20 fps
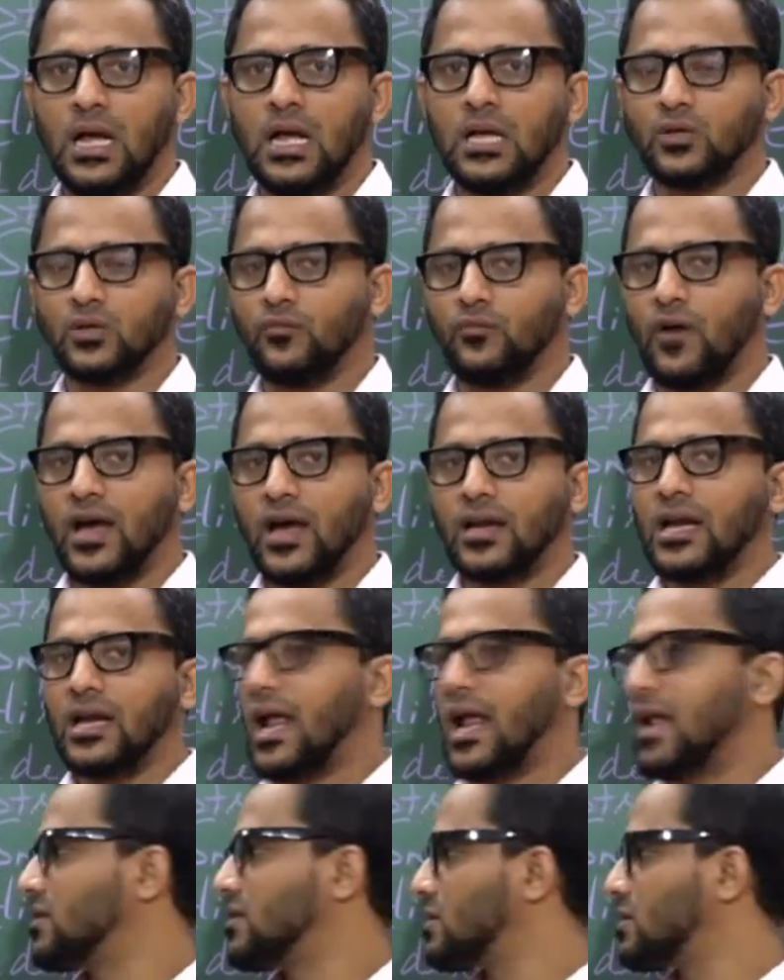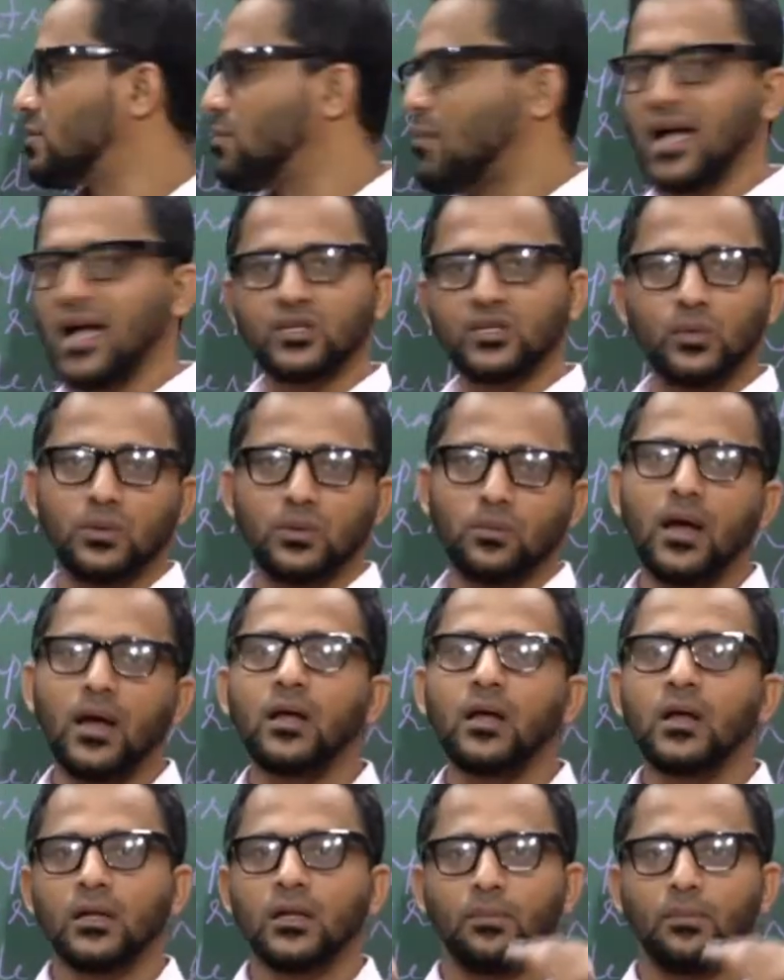So finally I'll just match with
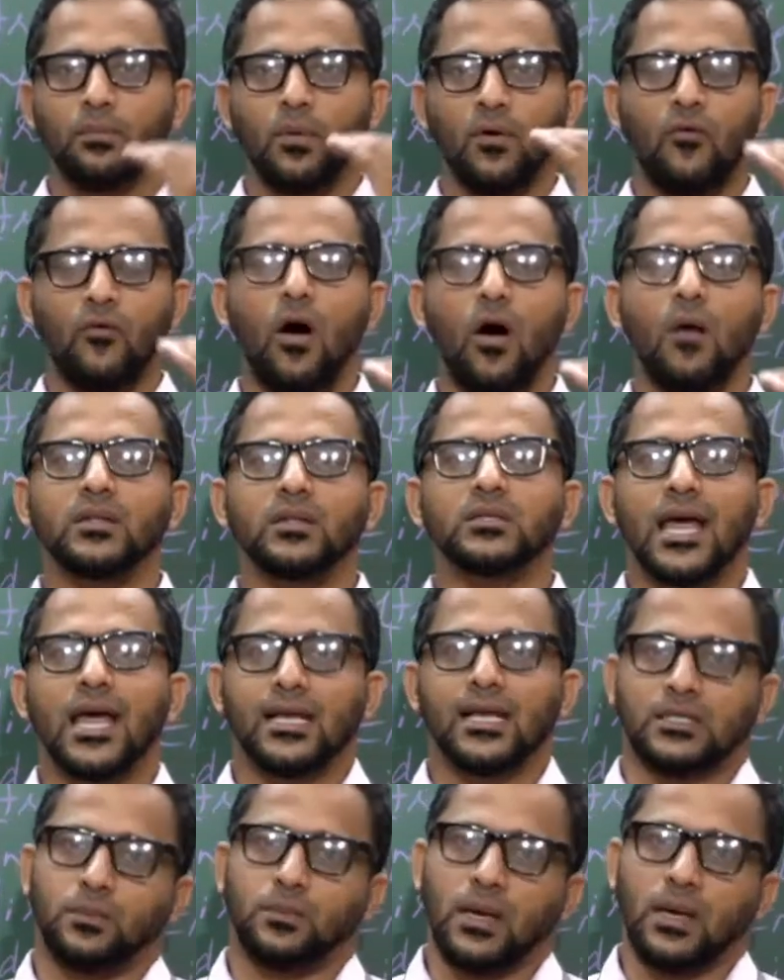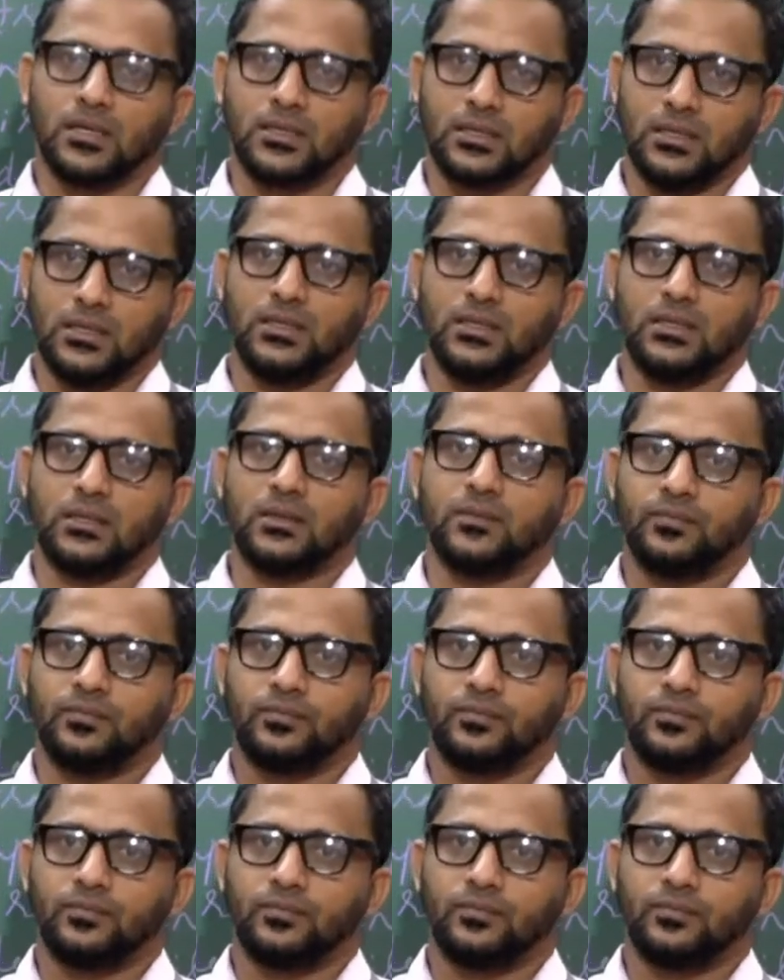the performance expected.